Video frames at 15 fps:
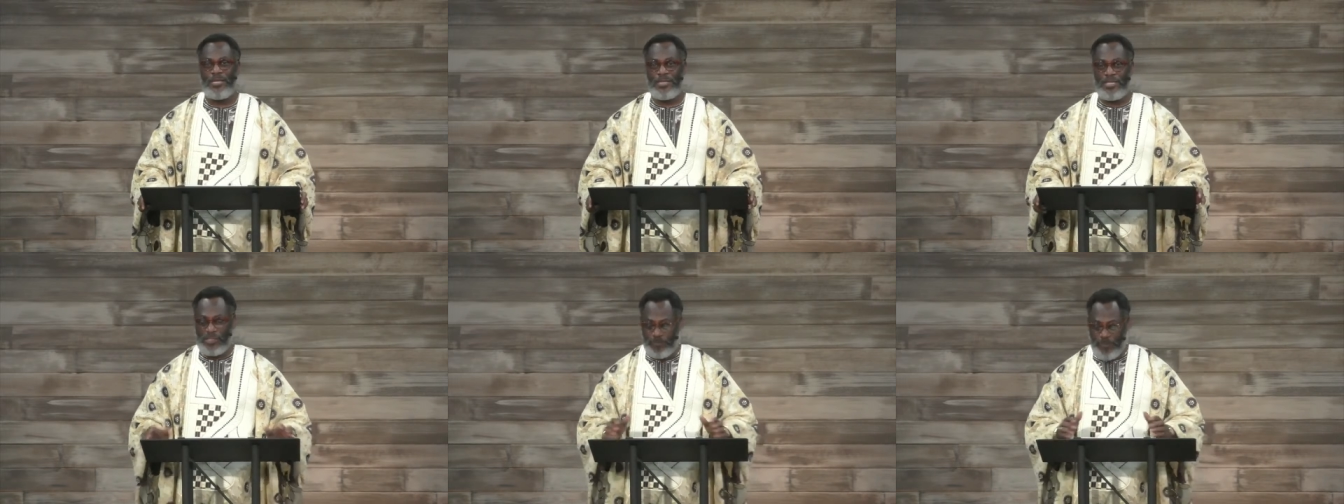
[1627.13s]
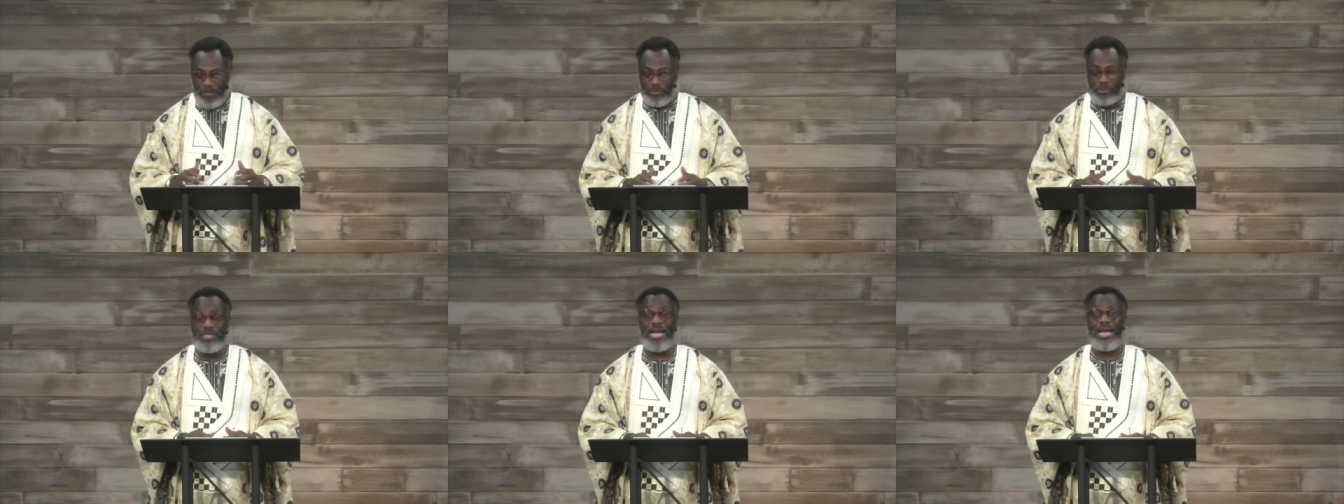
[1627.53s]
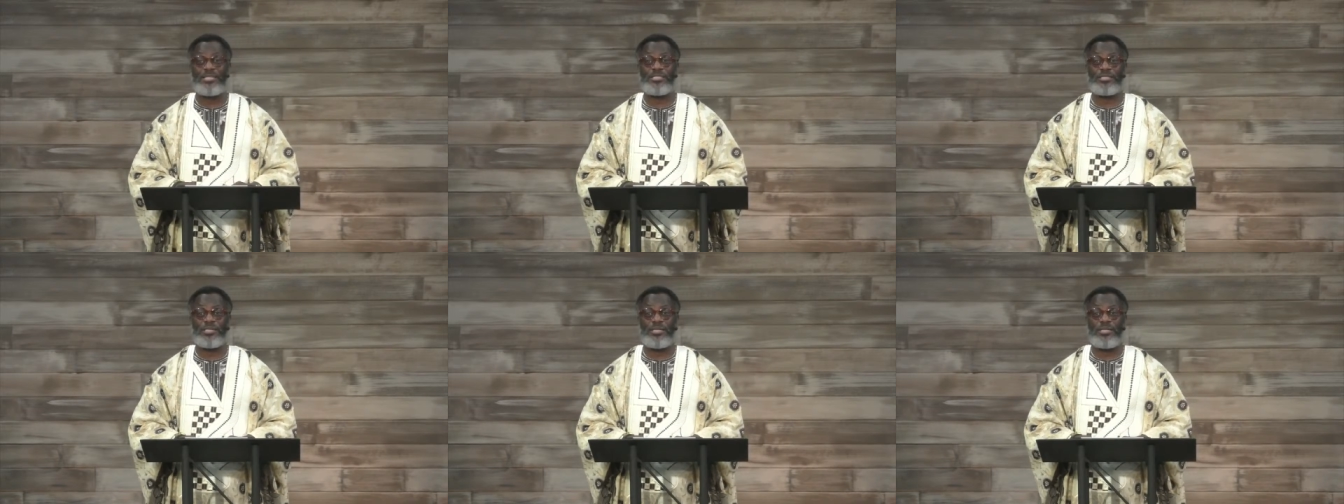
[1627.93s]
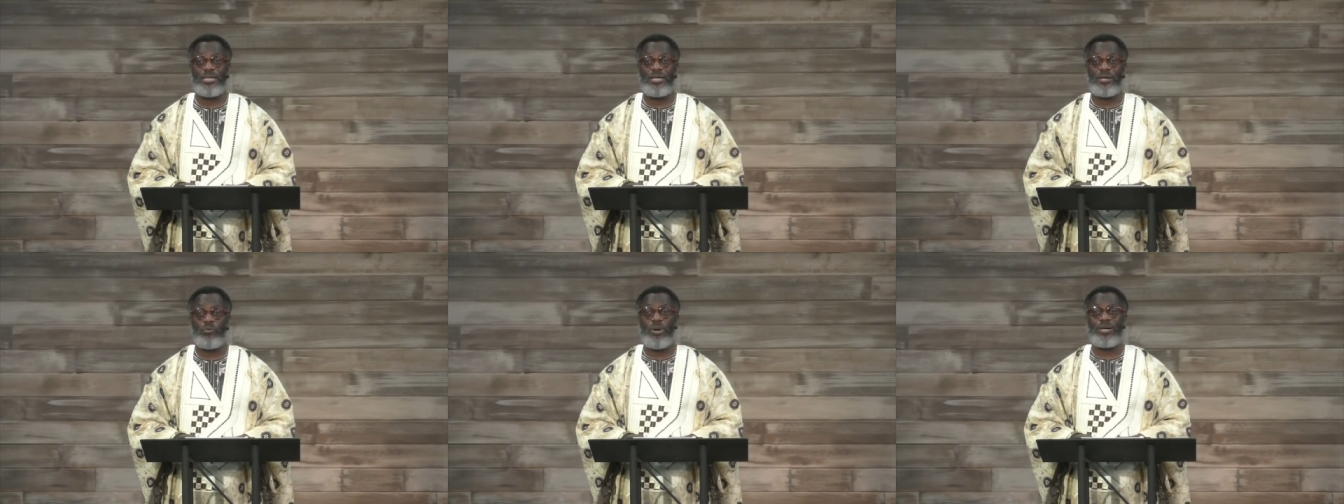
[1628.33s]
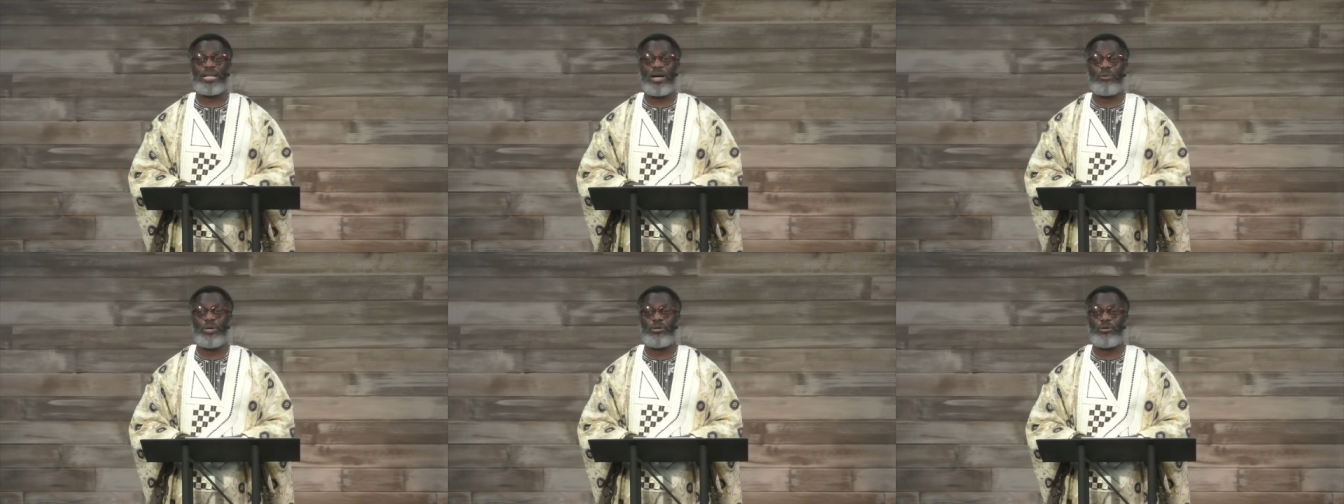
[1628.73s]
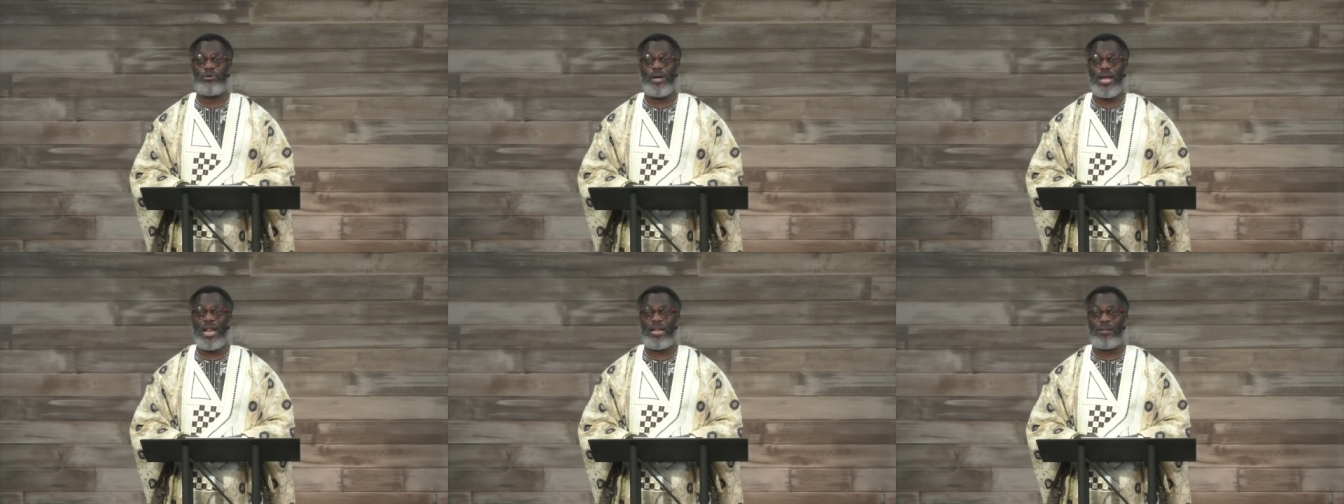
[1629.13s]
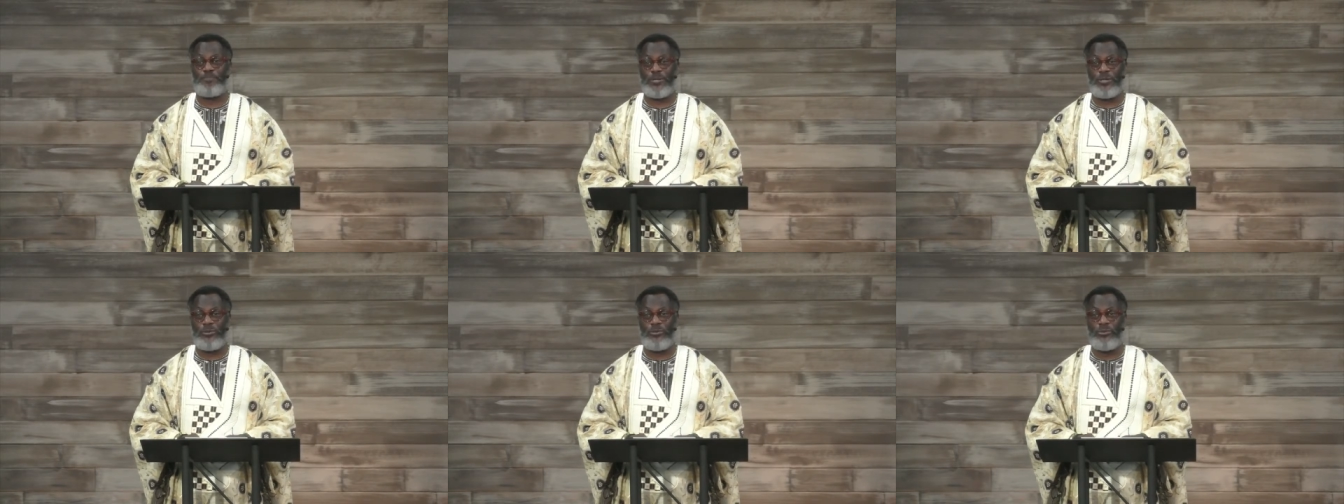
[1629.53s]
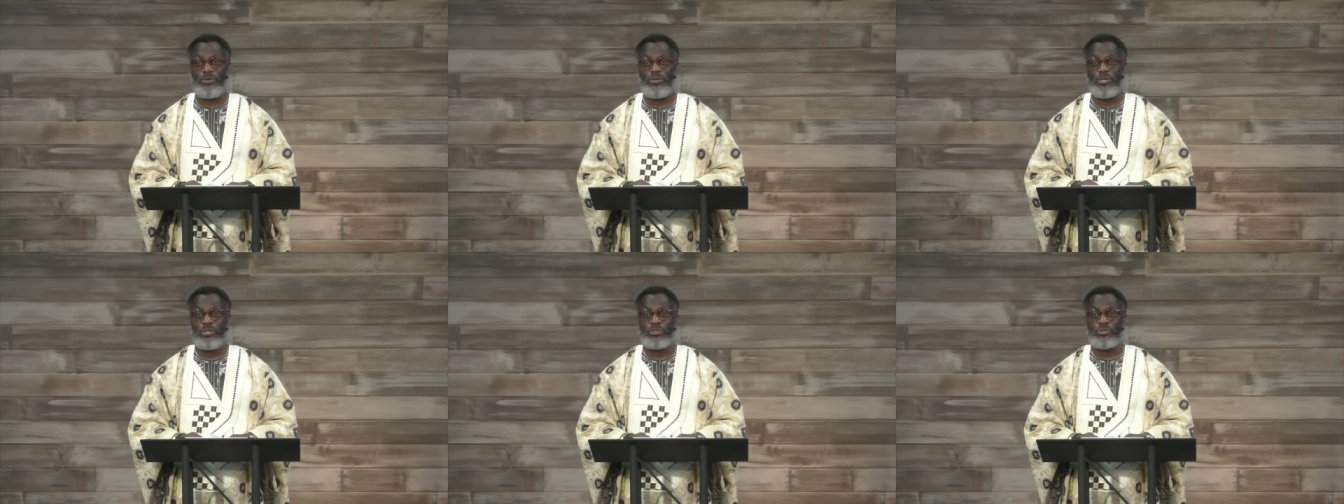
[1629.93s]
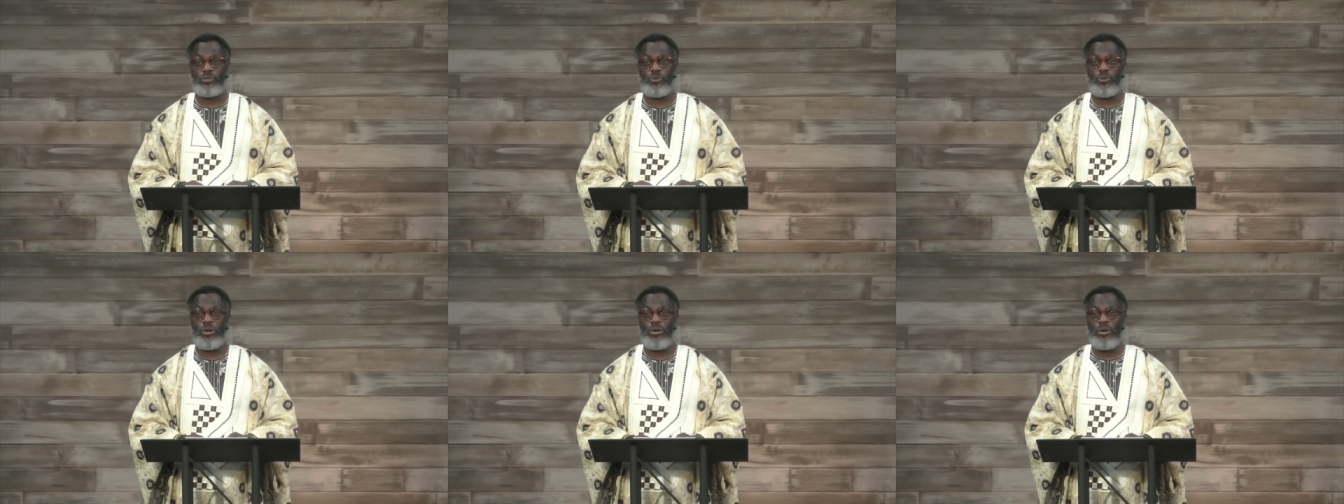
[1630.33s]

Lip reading: This person asked, what can we do to help you to